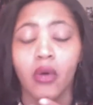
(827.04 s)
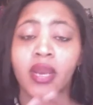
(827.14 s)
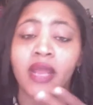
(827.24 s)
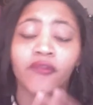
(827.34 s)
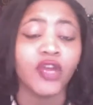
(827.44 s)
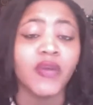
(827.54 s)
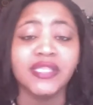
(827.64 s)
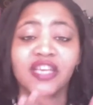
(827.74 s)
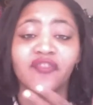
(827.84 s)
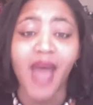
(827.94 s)
a
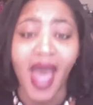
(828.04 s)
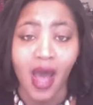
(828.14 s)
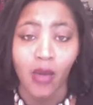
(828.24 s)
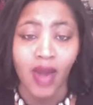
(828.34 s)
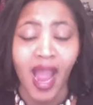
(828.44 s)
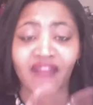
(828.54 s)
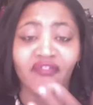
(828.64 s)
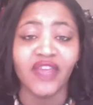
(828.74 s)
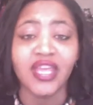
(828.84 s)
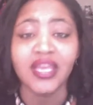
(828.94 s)
frequency of power. I
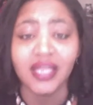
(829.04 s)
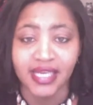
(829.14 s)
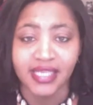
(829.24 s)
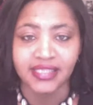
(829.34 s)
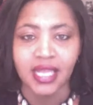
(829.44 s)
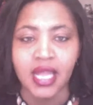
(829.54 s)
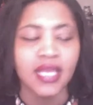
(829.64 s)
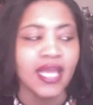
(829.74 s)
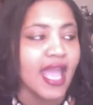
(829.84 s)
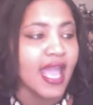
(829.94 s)
feel it.
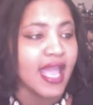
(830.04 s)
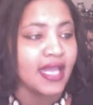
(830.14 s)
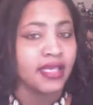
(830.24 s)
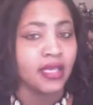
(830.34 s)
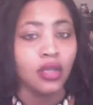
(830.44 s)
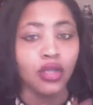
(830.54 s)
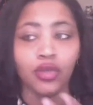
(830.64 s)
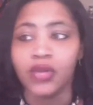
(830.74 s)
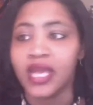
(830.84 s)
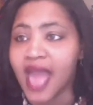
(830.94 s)
And
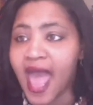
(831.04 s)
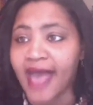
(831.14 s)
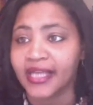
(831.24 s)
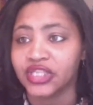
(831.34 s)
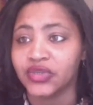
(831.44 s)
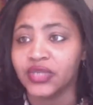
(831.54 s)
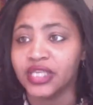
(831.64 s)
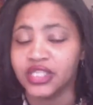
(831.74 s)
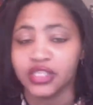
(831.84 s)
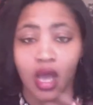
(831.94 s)
you can actually
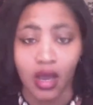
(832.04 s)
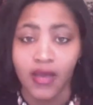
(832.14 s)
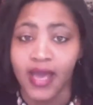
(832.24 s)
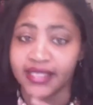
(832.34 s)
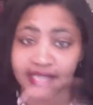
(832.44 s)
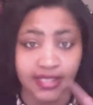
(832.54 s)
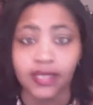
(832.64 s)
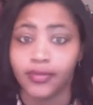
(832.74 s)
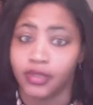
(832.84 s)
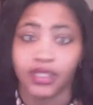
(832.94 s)
just call your ancestors
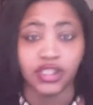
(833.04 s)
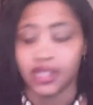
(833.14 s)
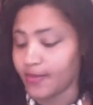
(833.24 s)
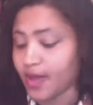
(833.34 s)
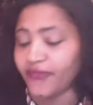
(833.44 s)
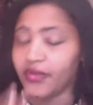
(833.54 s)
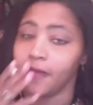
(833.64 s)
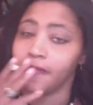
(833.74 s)
and pull this shit up off of you.